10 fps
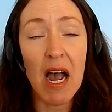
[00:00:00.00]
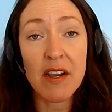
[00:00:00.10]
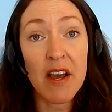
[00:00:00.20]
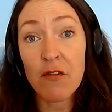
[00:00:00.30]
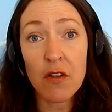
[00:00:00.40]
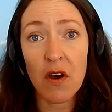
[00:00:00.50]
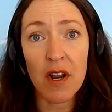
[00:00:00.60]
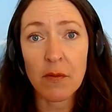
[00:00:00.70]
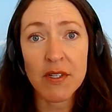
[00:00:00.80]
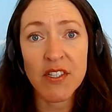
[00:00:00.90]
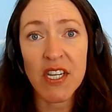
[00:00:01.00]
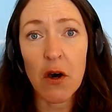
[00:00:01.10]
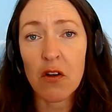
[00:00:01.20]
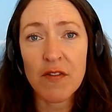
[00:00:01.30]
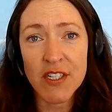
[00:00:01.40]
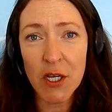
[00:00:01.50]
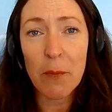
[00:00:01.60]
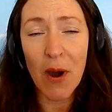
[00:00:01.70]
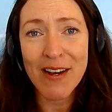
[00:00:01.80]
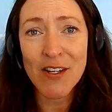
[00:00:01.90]
I never thought I would see all of this
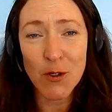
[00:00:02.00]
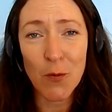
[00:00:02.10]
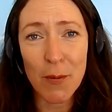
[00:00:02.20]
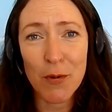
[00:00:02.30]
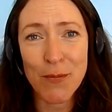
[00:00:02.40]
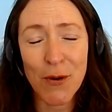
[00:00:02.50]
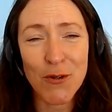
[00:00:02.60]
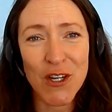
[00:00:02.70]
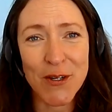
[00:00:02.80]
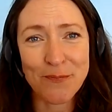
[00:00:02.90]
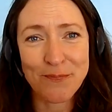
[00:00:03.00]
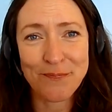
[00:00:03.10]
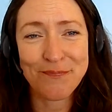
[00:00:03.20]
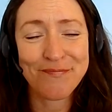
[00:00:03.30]
combined into one promotion.